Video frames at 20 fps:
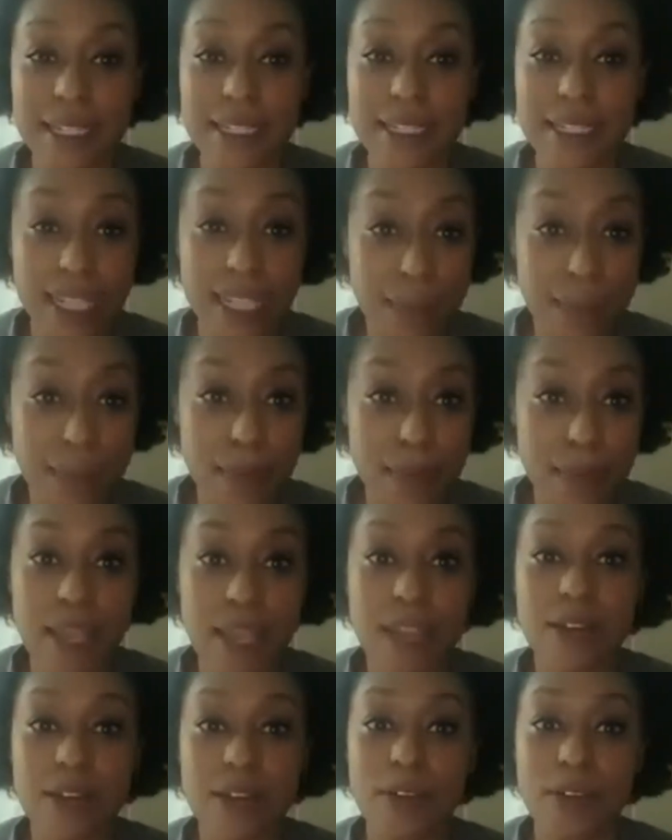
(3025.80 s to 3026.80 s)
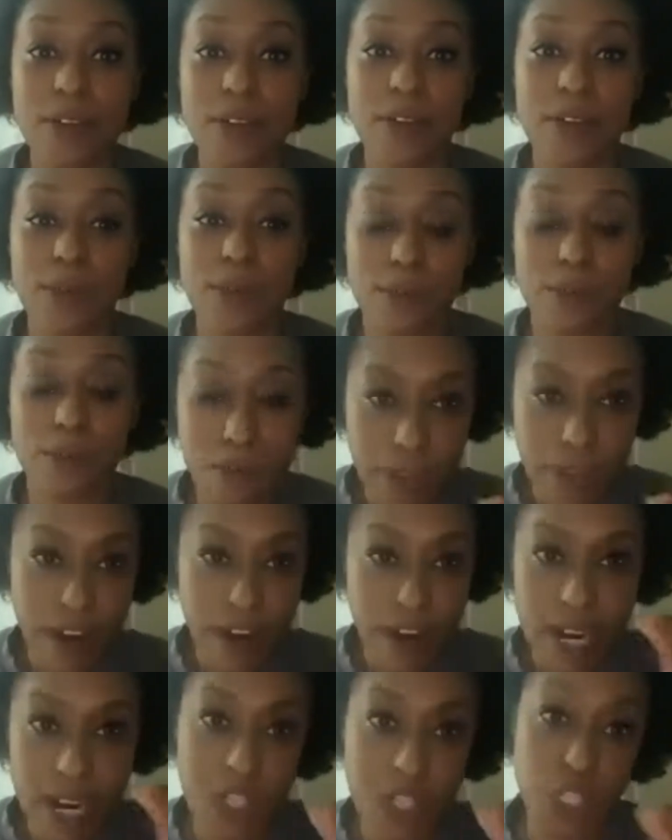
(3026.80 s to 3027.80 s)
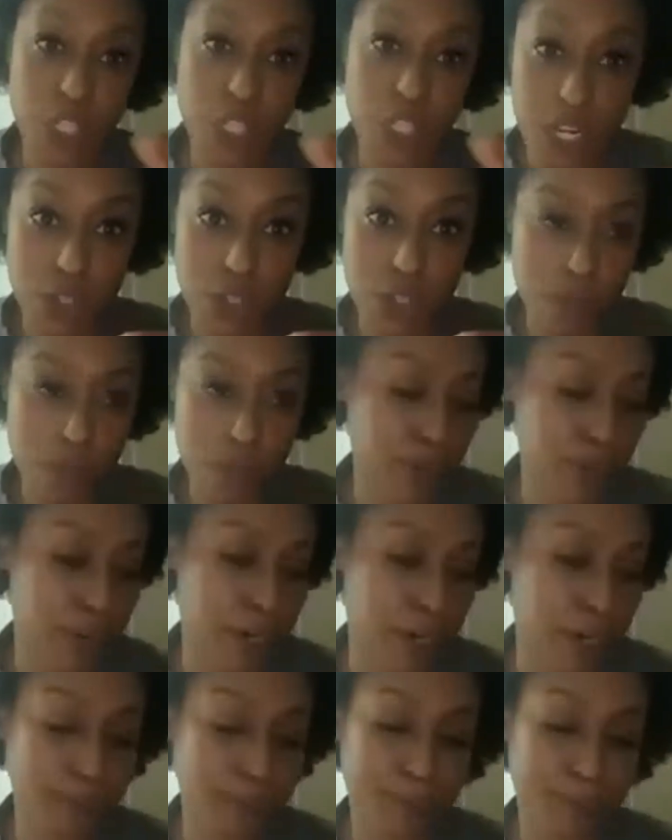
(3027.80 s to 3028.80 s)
keeping it awesome. very educational for you.